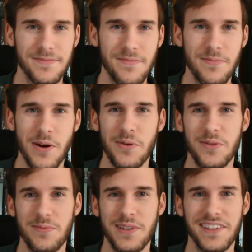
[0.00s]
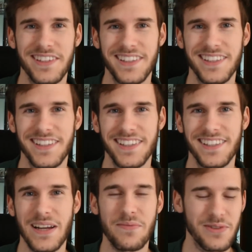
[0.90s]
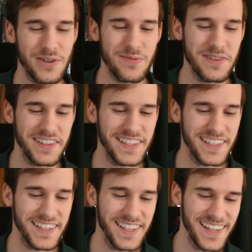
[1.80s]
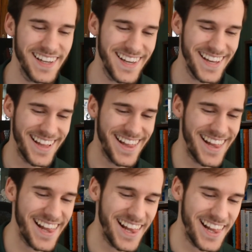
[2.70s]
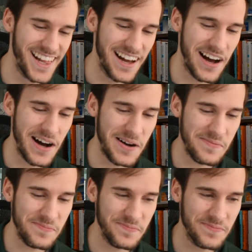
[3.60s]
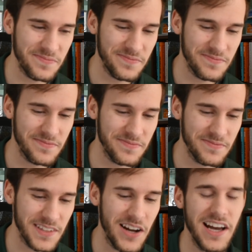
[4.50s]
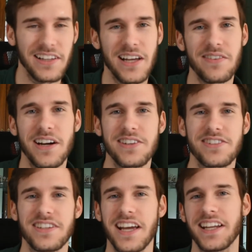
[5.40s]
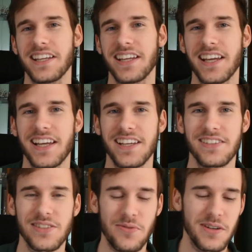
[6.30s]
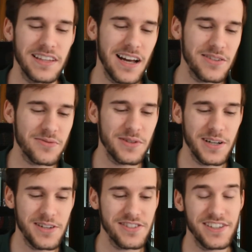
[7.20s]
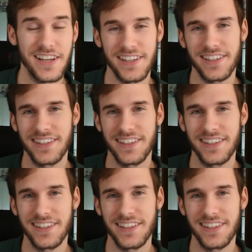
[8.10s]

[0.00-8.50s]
Bear with me. Numbers aren't my thing. Oh yeah, 1180. So 1180.